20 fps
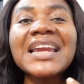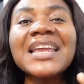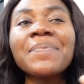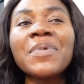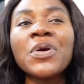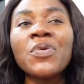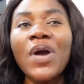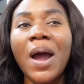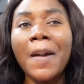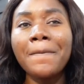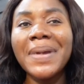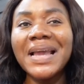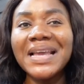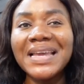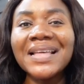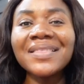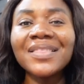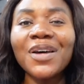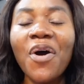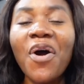And if we are
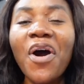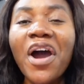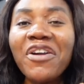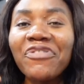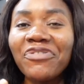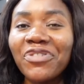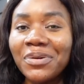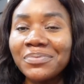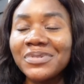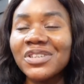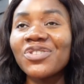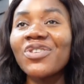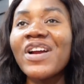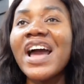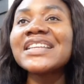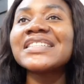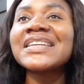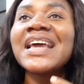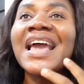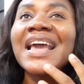making the oil from
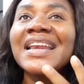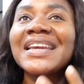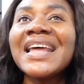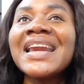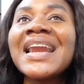scratch,